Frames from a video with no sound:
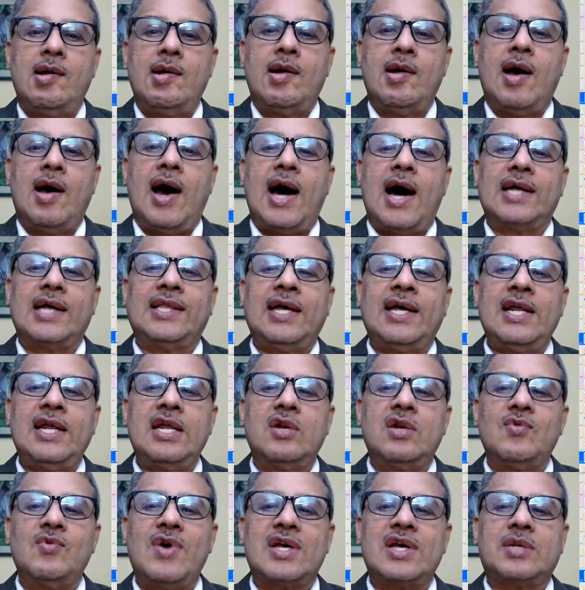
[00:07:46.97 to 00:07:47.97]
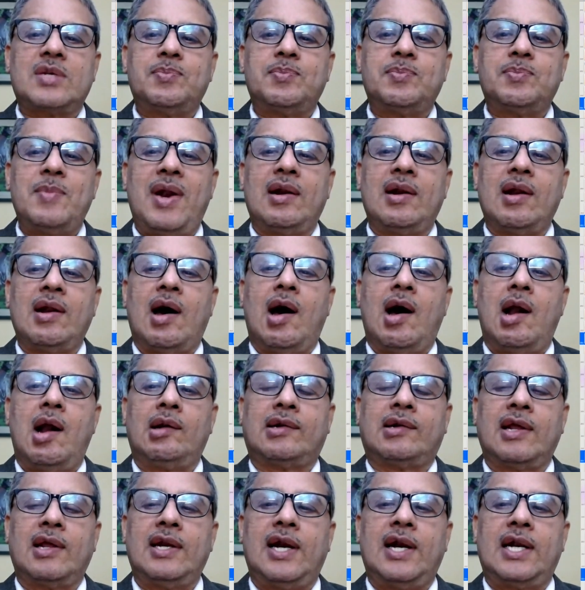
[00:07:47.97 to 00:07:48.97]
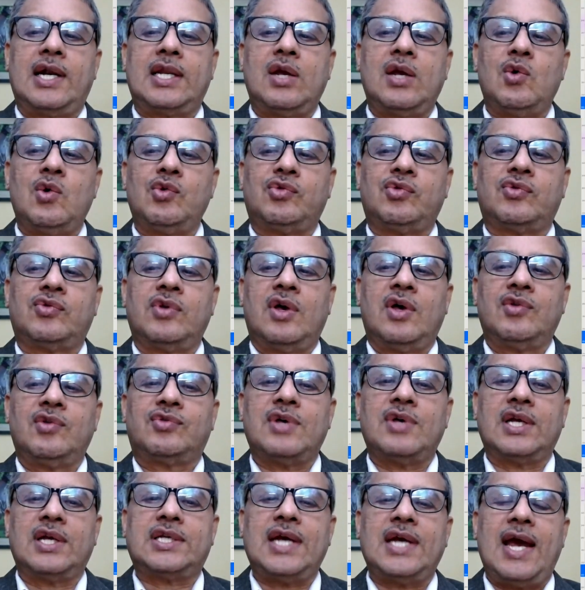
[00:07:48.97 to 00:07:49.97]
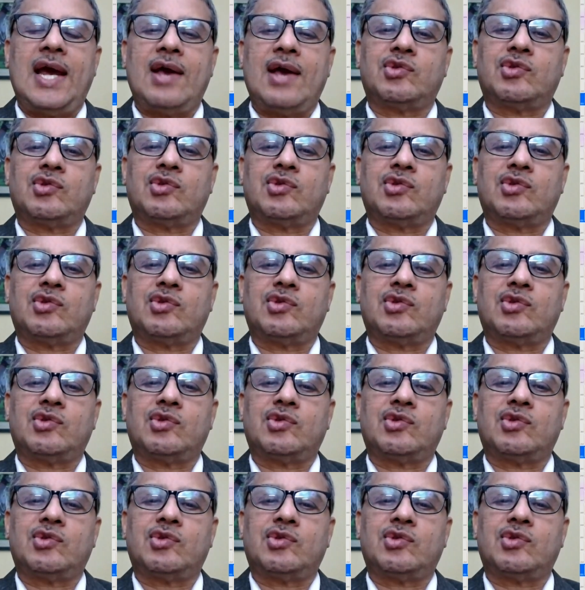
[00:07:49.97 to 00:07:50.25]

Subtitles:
Other investment alternatives such as